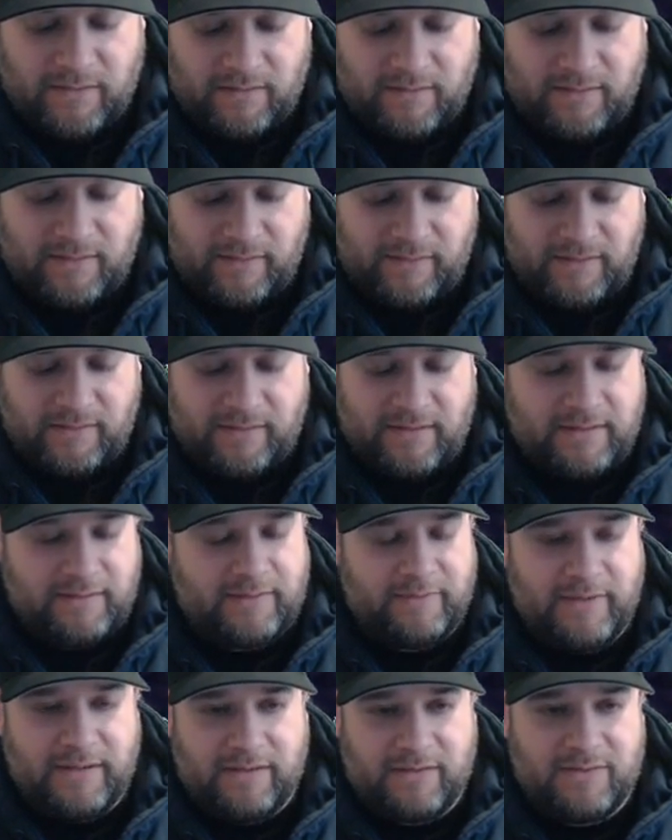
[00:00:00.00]
because I'd
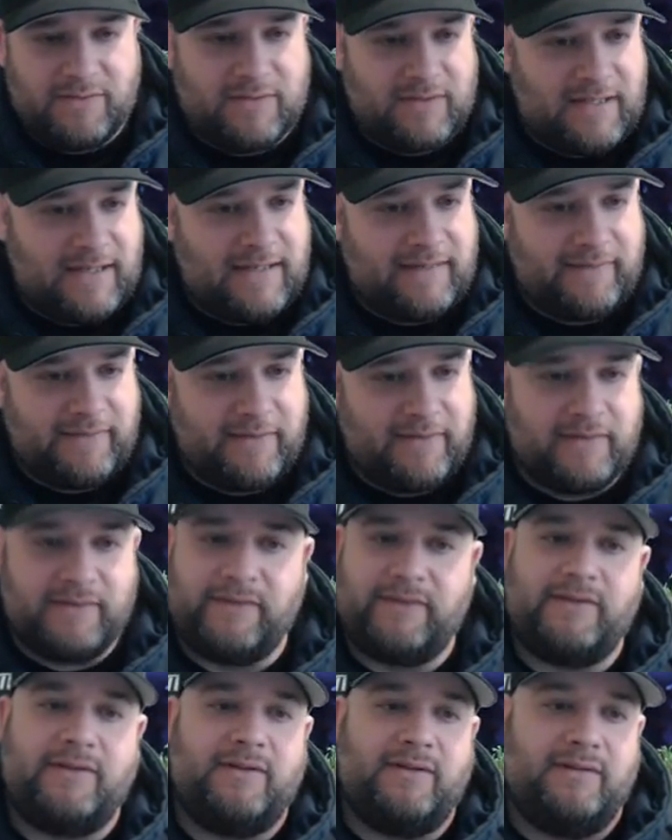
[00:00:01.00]
like to make it to Alaska
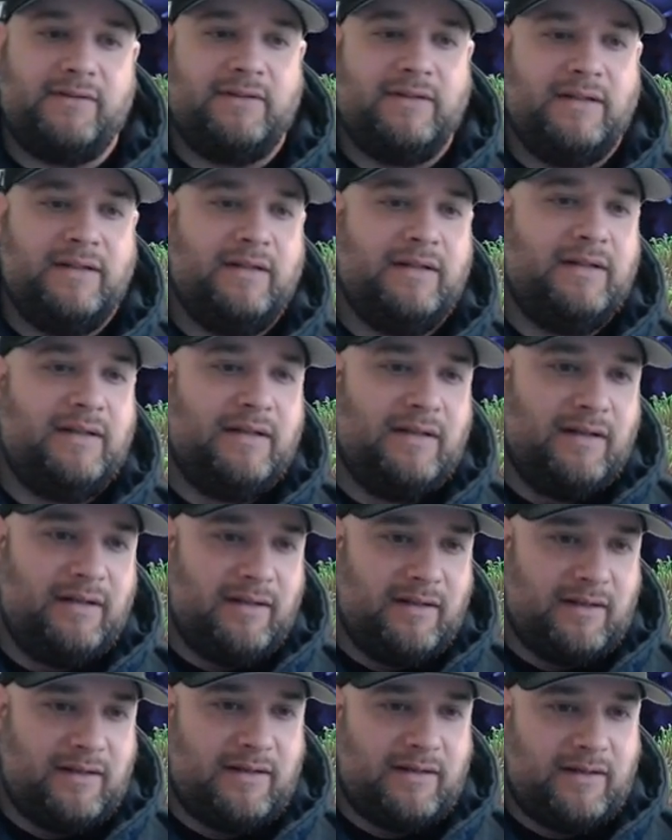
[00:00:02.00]
this year.
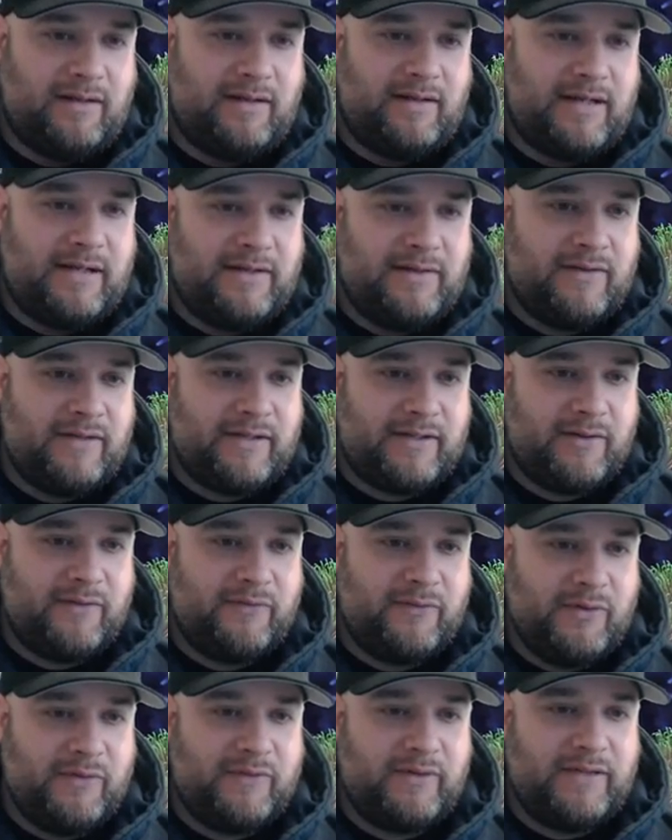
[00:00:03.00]
How do you like
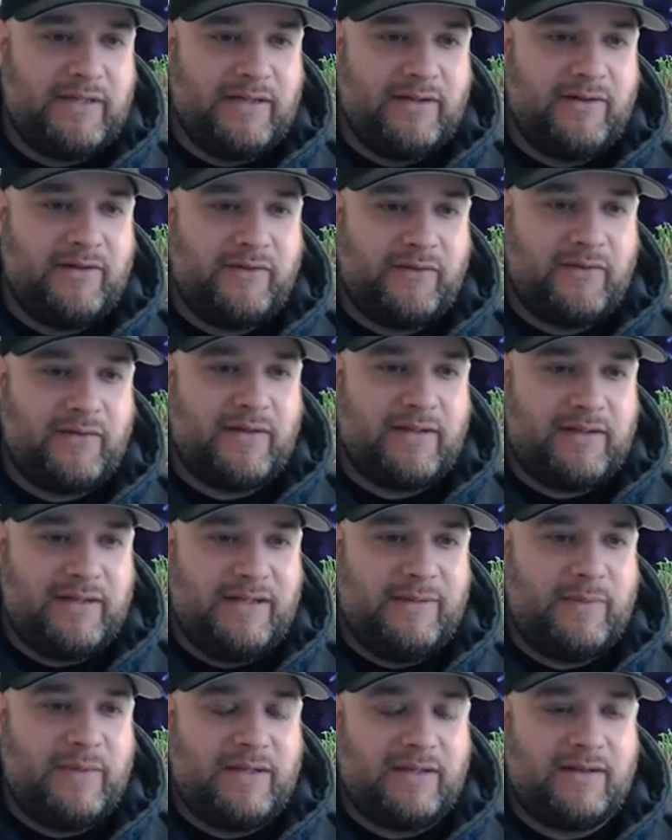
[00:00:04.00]
your fluval heaters? Do they
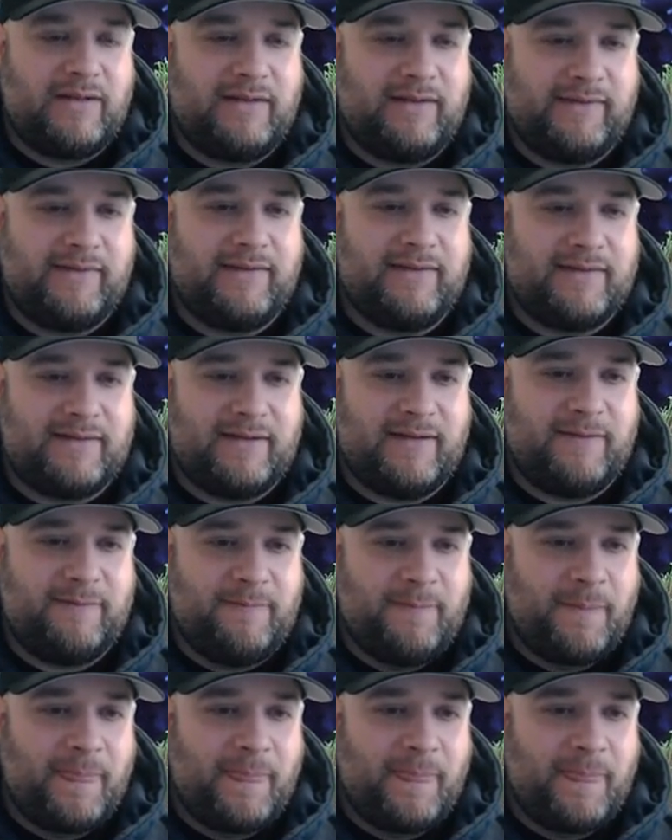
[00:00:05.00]
keep a consistent temp?